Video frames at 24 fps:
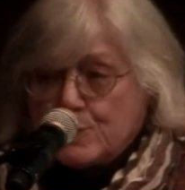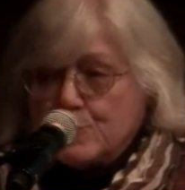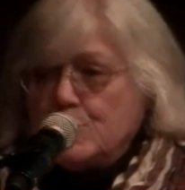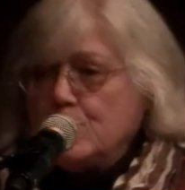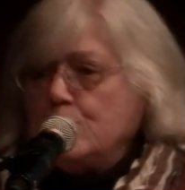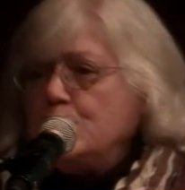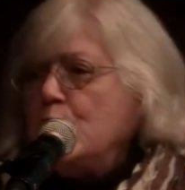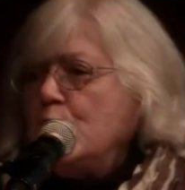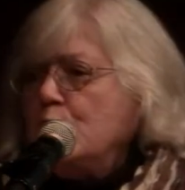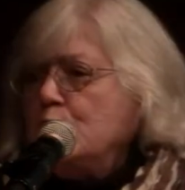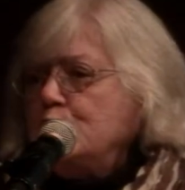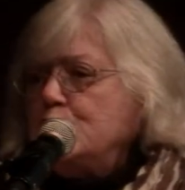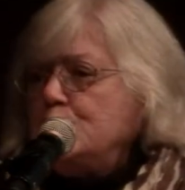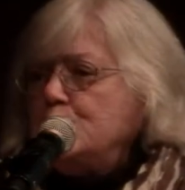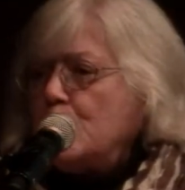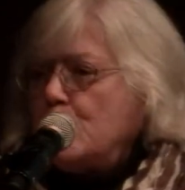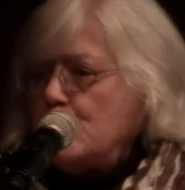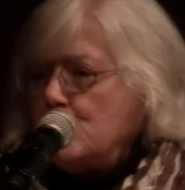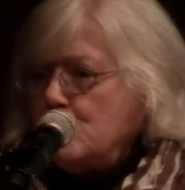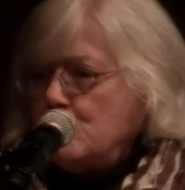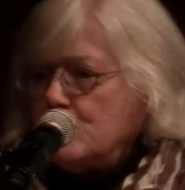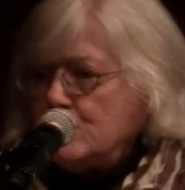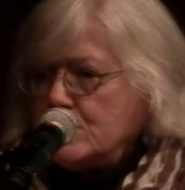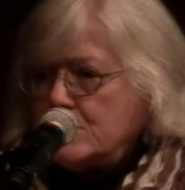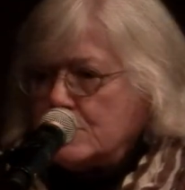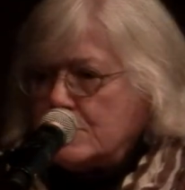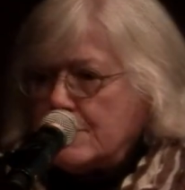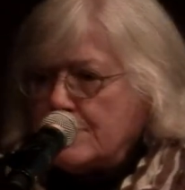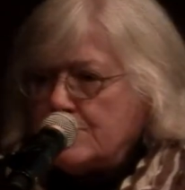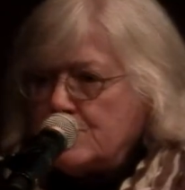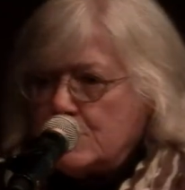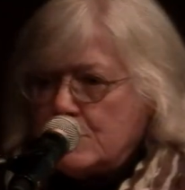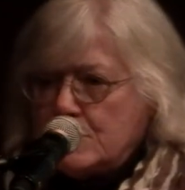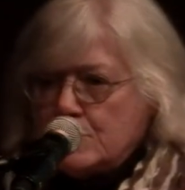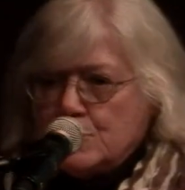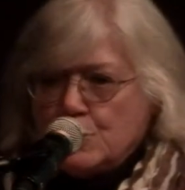So no stone was
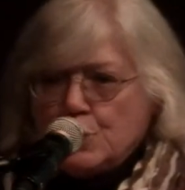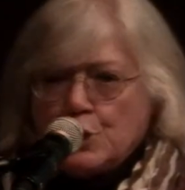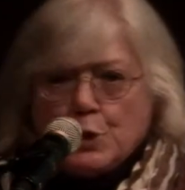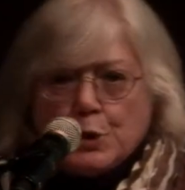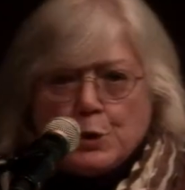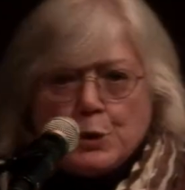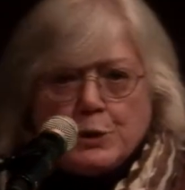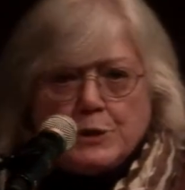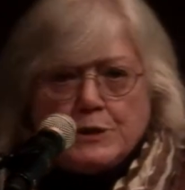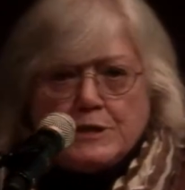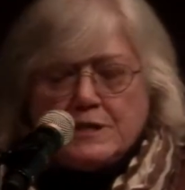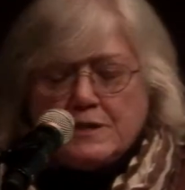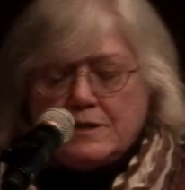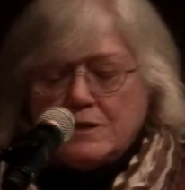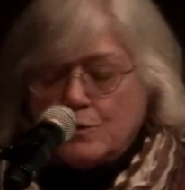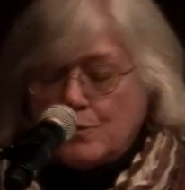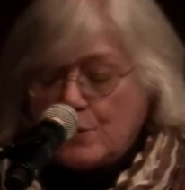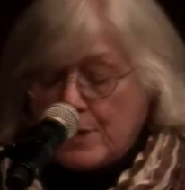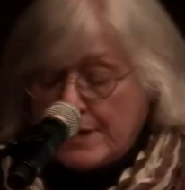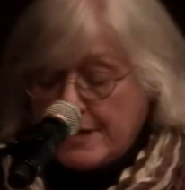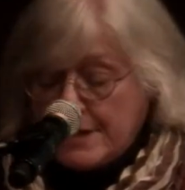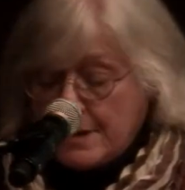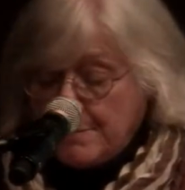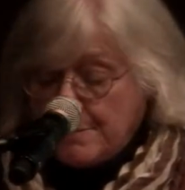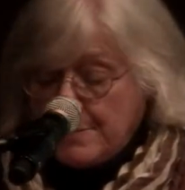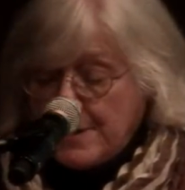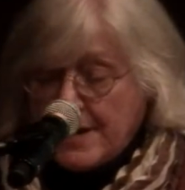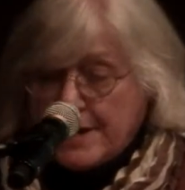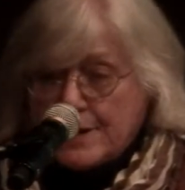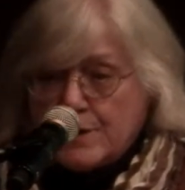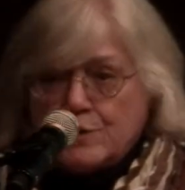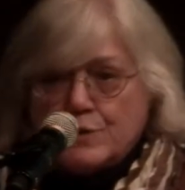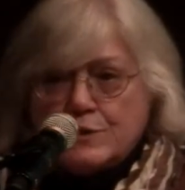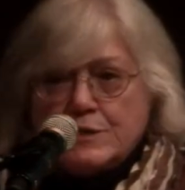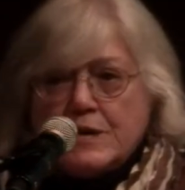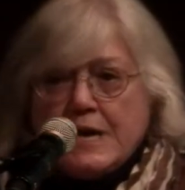left unturned in the great
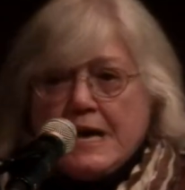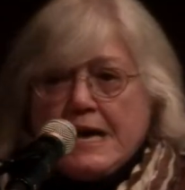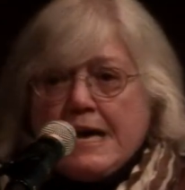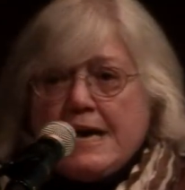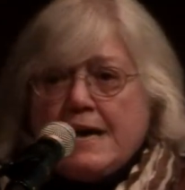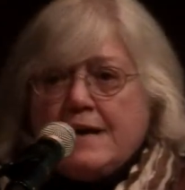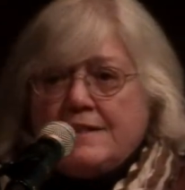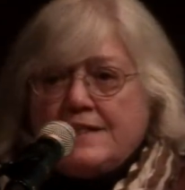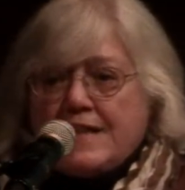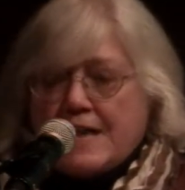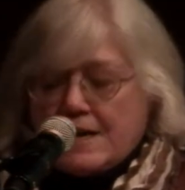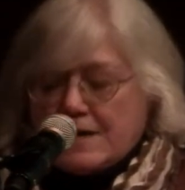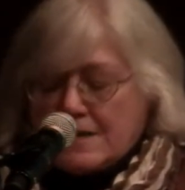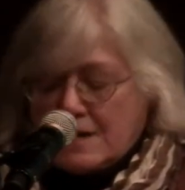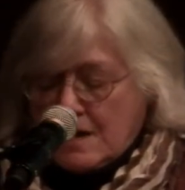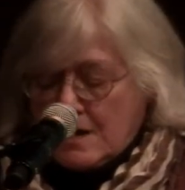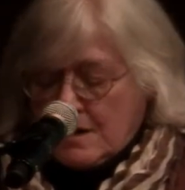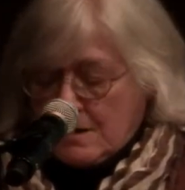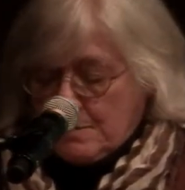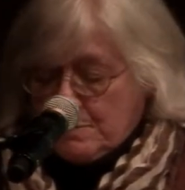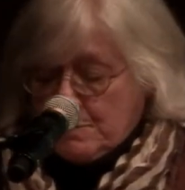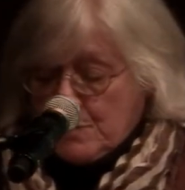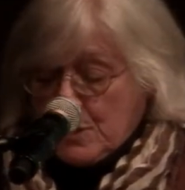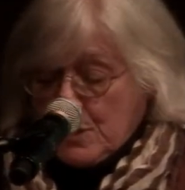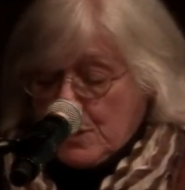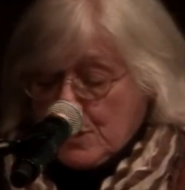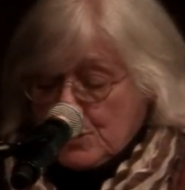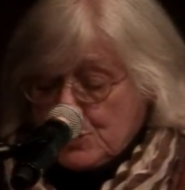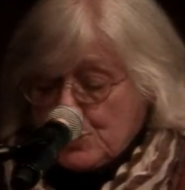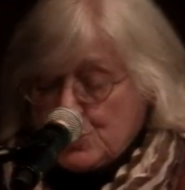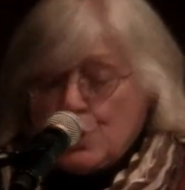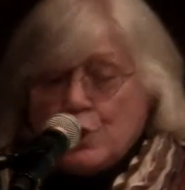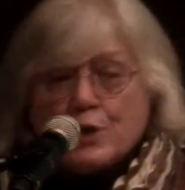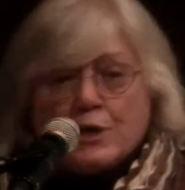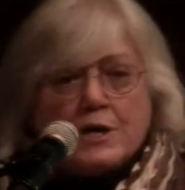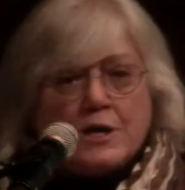empires that um,
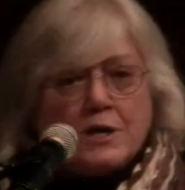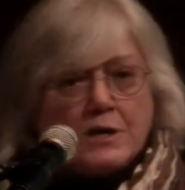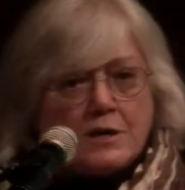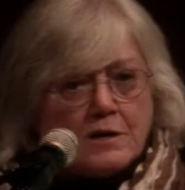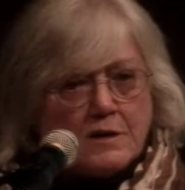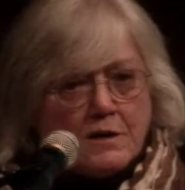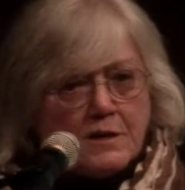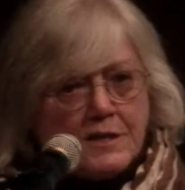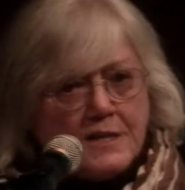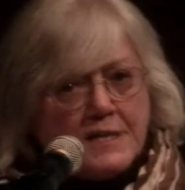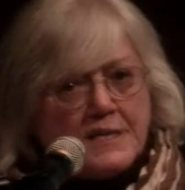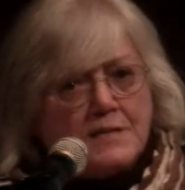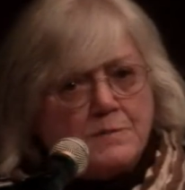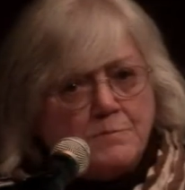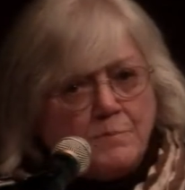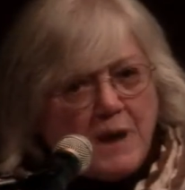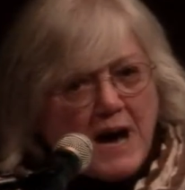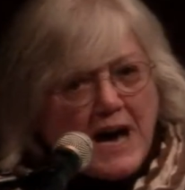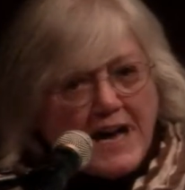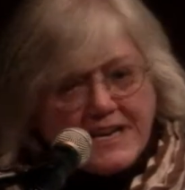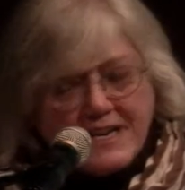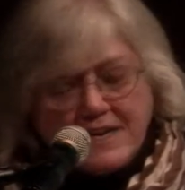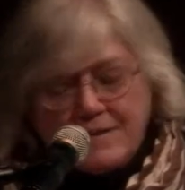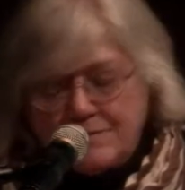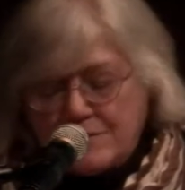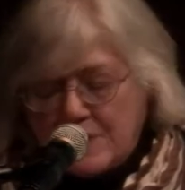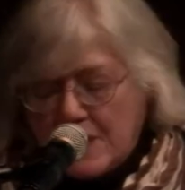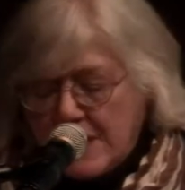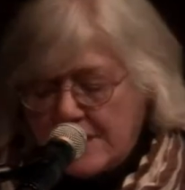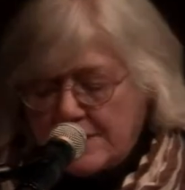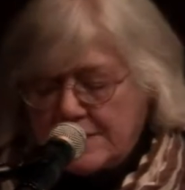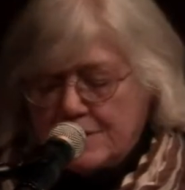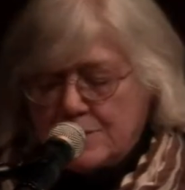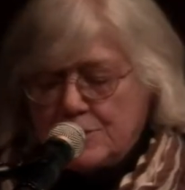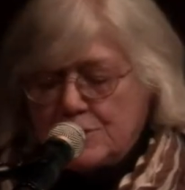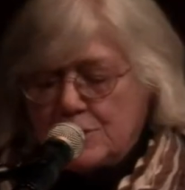took this body of
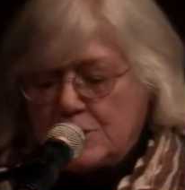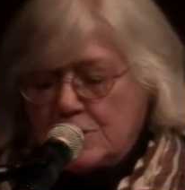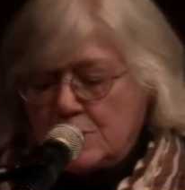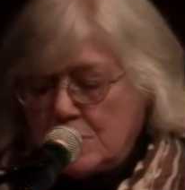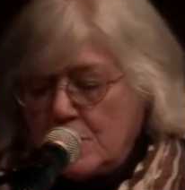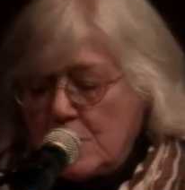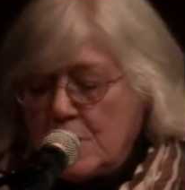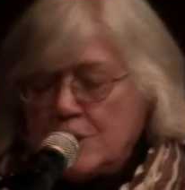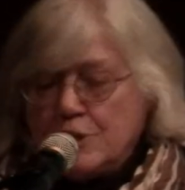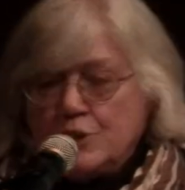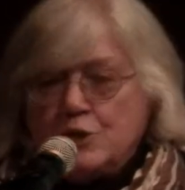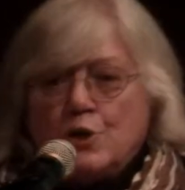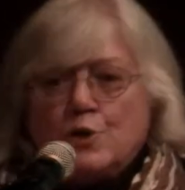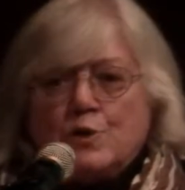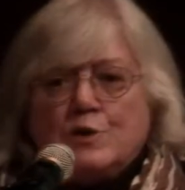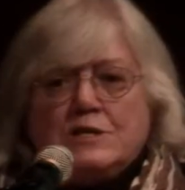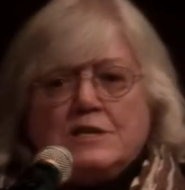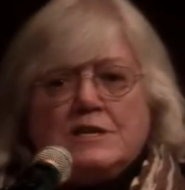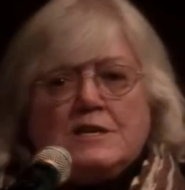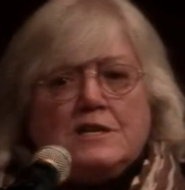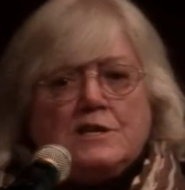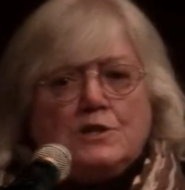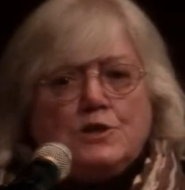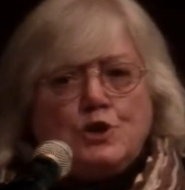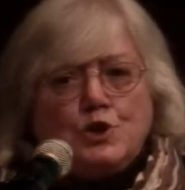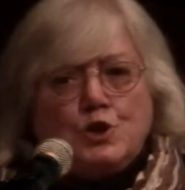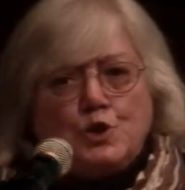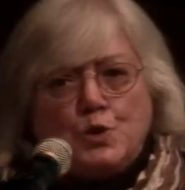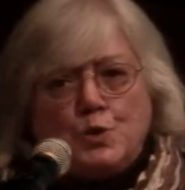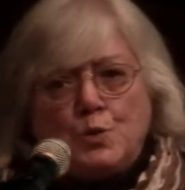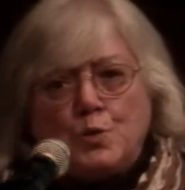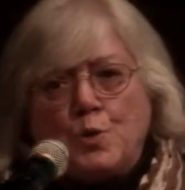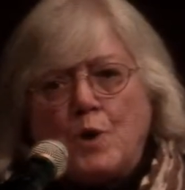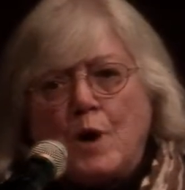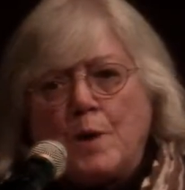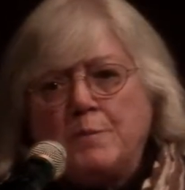knowledge and turned it
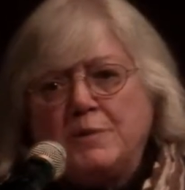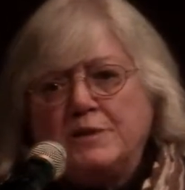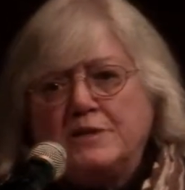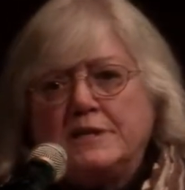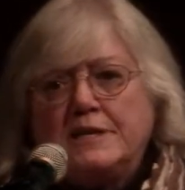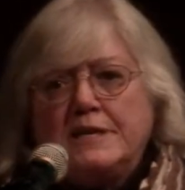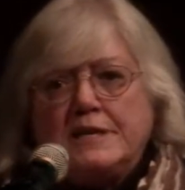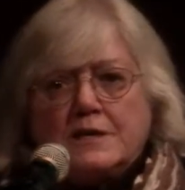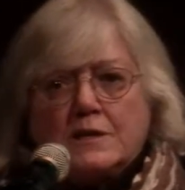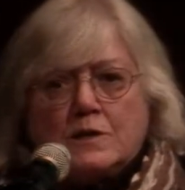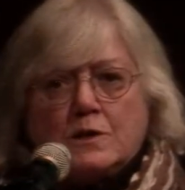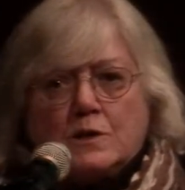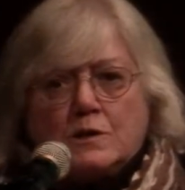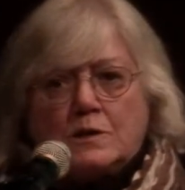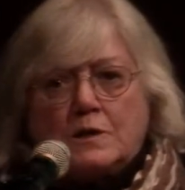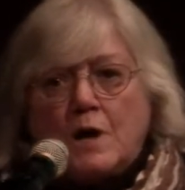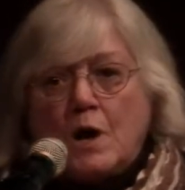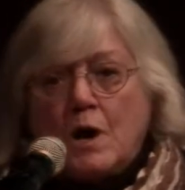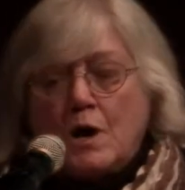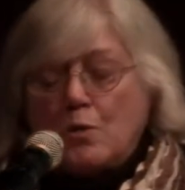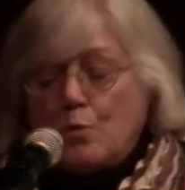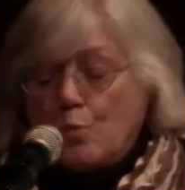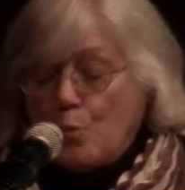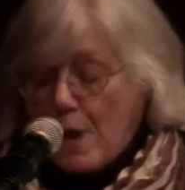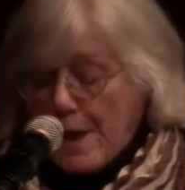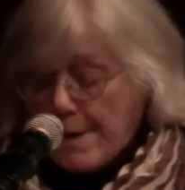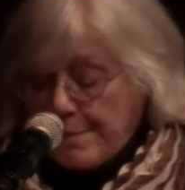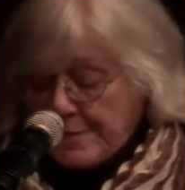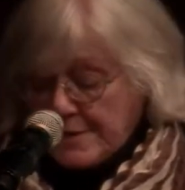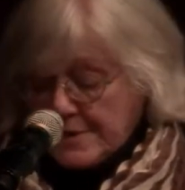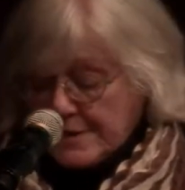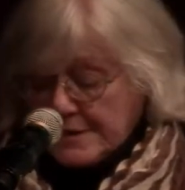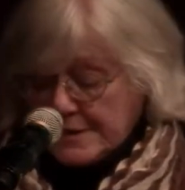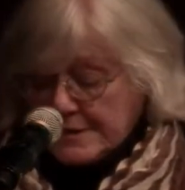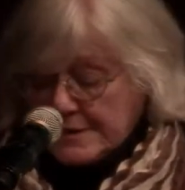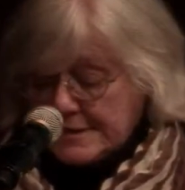into a political
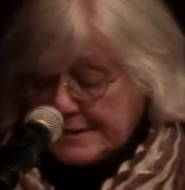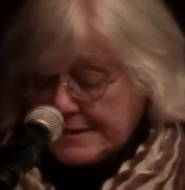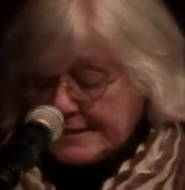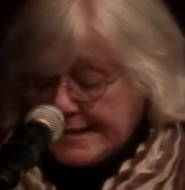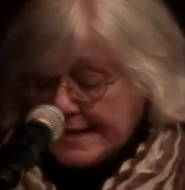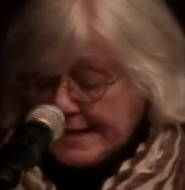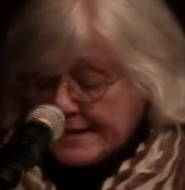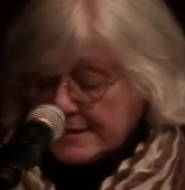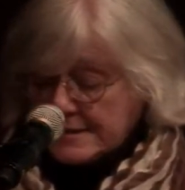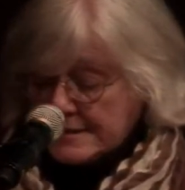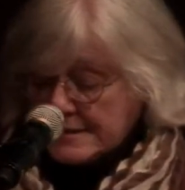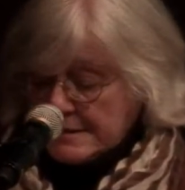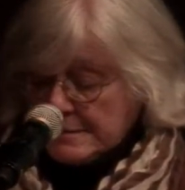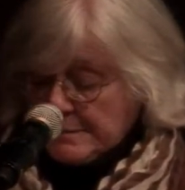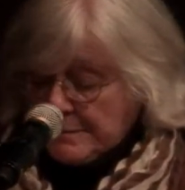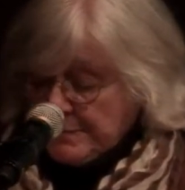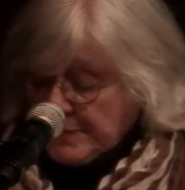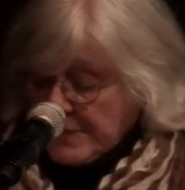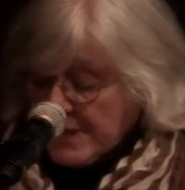weapon, in a sense.